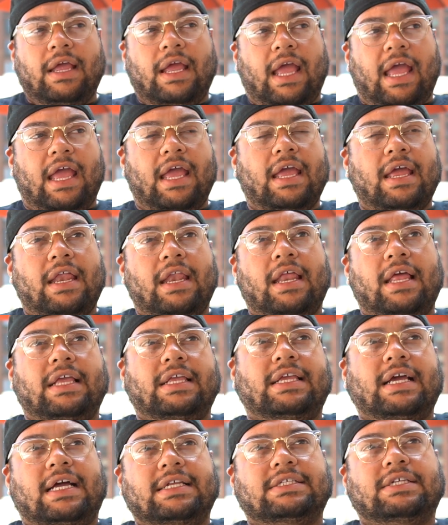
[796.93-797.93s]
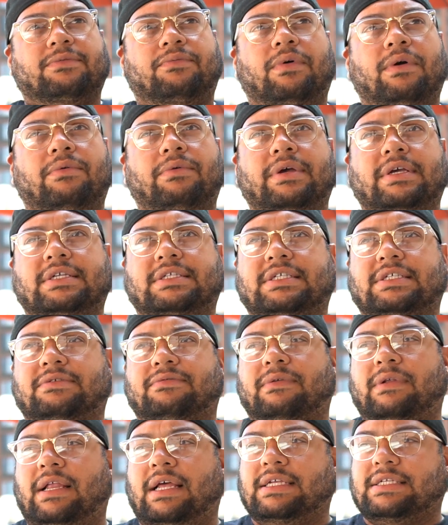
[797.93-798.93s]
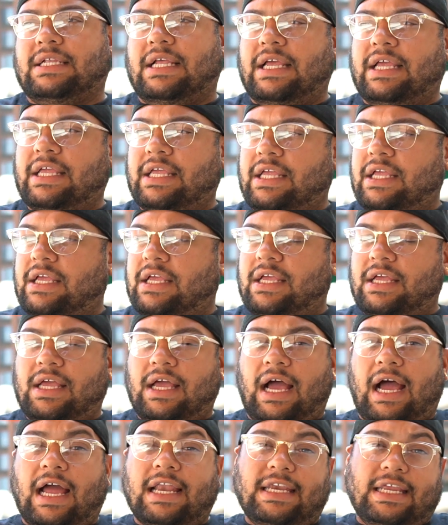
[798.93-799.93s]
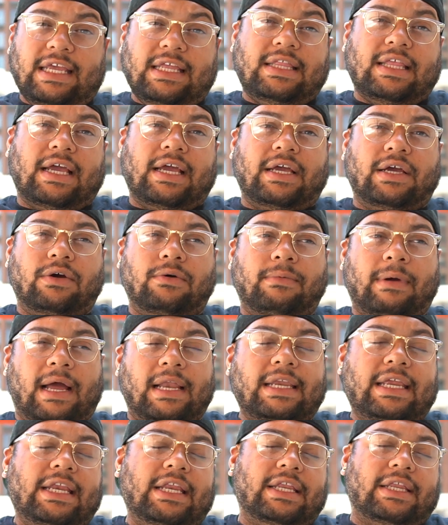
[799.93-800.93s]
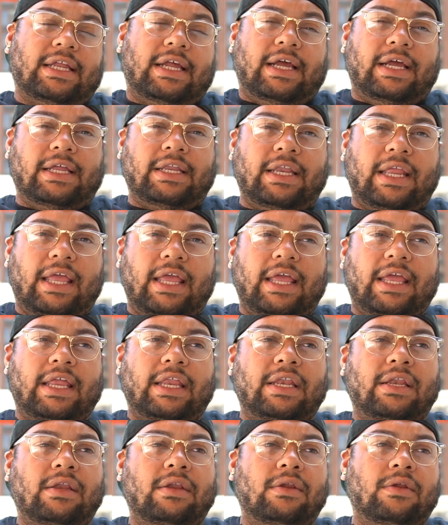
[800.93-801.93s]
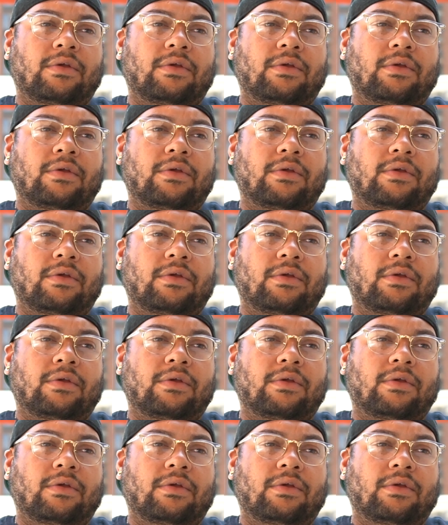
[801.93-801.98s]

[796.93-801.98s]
And it got to the point where it's just realized like I need that help. I needed that. And